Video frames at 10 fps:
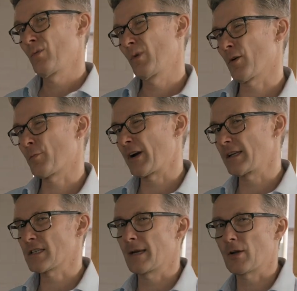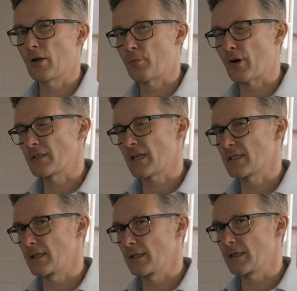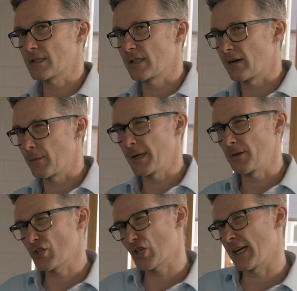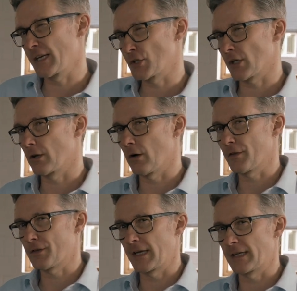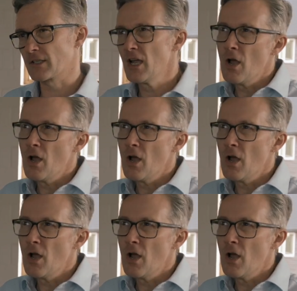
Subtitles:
we operate the same kind of process in the distillery. We don't change a lot of things.